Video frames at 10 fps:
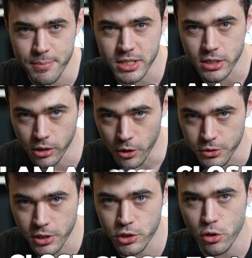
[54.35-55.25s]
am as
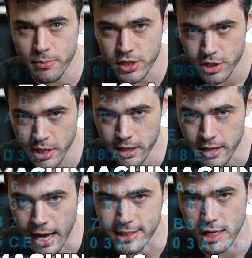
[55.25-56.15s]
close to a
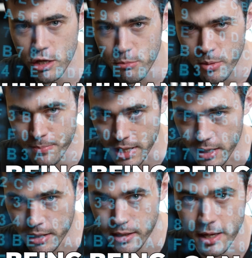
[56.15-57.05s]
machine as a human being
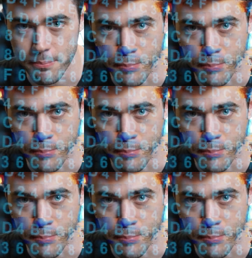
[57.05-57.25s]
can